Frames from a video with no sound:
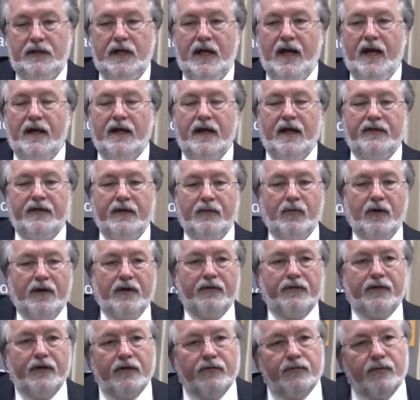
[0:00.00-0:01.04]
Yeah, and I think one
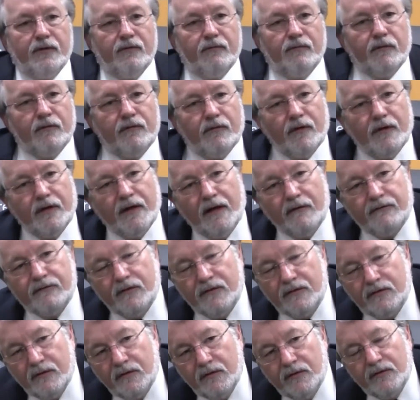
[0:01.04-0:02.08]
of the things we really have to
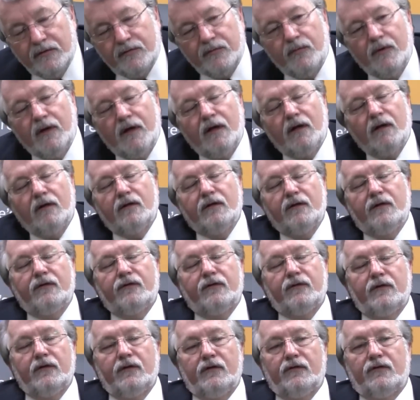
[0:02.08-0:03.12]
do as well
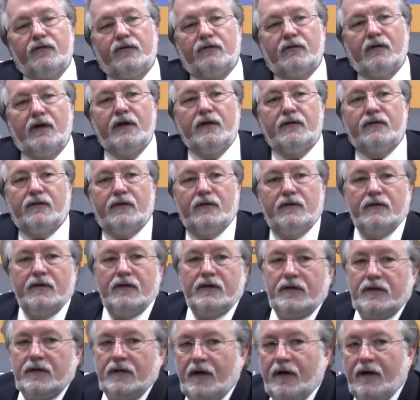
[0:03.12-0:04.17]
is strengthen
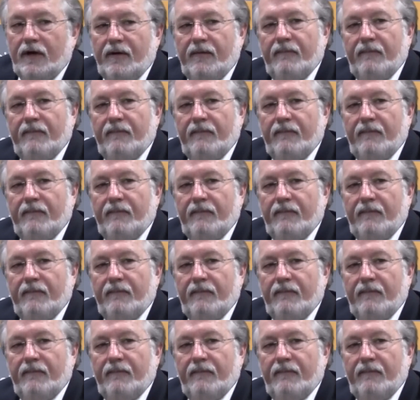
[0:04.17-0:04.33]
the